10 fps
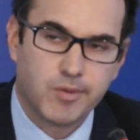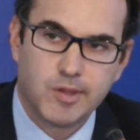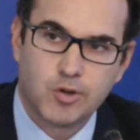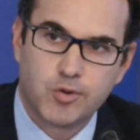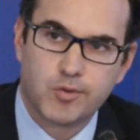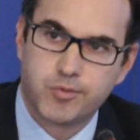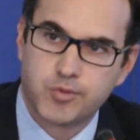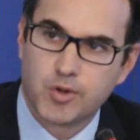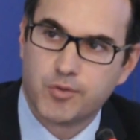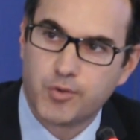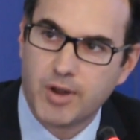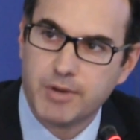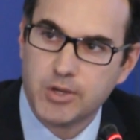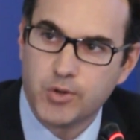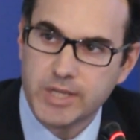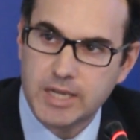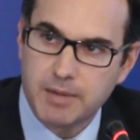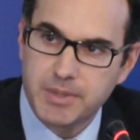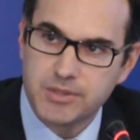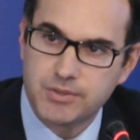your sort of revenue
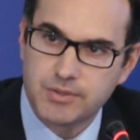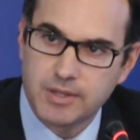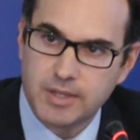income is,